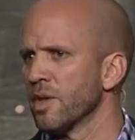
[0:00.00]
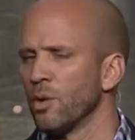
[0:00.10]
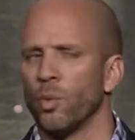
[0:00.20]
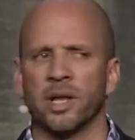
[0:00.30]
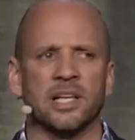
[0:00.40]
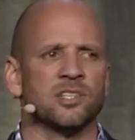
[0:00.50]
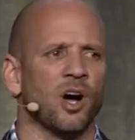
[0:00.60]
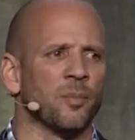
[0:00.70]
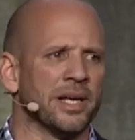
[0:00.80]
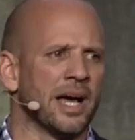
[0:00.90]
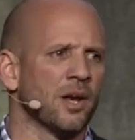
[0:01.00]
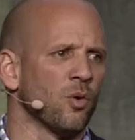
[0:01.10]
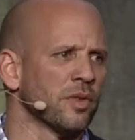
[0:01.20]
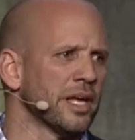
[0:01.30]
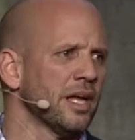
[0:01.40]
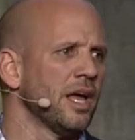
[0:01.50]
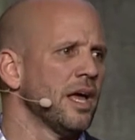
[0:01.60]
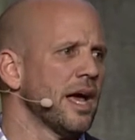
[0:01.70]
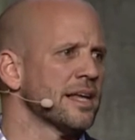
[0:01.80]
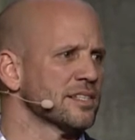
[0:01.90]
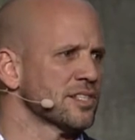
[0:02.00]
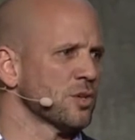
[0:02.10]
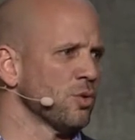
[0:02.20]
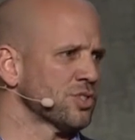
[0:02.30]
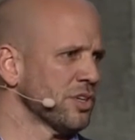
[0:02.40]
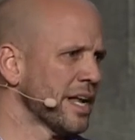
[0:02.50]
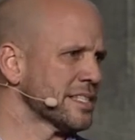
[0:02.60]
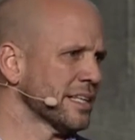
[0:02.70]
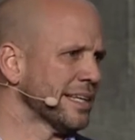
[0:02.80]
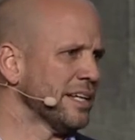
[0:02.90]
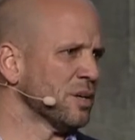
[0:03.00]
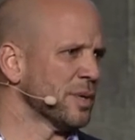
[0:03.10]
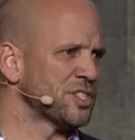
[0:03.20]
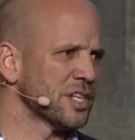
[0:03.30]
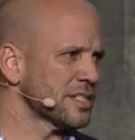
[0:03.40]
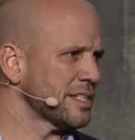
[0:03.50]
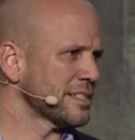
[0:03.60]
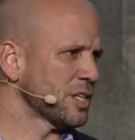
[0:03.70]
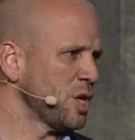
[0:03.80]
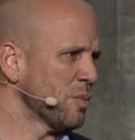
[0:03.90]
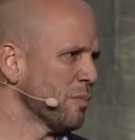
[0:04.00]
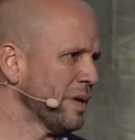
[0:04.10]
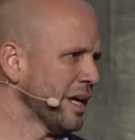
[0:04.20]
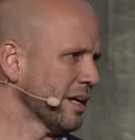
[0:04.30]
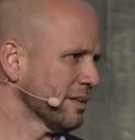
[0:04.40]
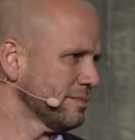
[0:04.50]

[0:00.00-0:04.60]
What he taught me, not only as a soldier and as a leader, but just as a human being.